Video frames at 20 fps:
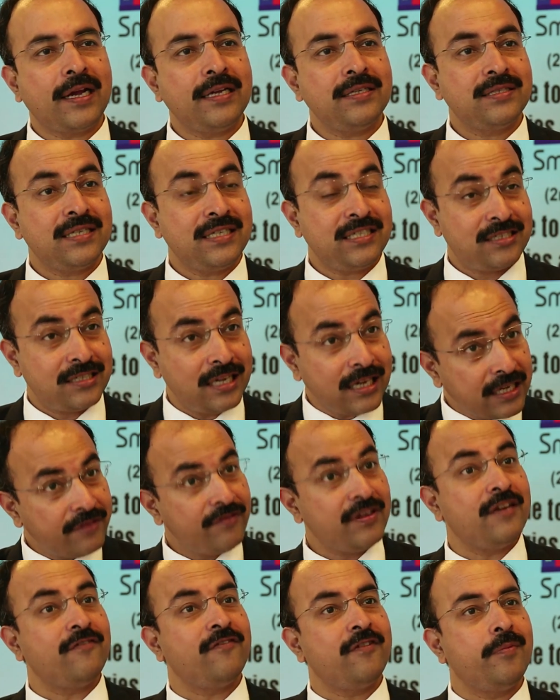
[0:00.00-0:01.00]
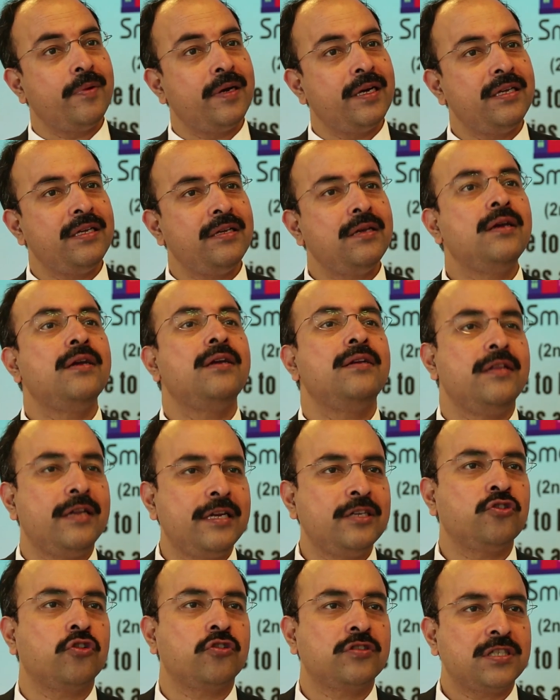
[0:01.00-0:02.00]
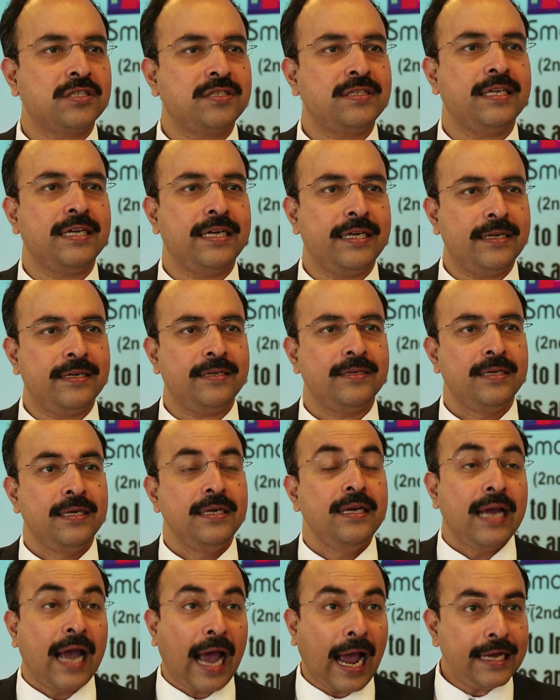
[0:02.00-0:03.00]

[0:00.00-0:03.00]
price and still giving everybody the resources they need.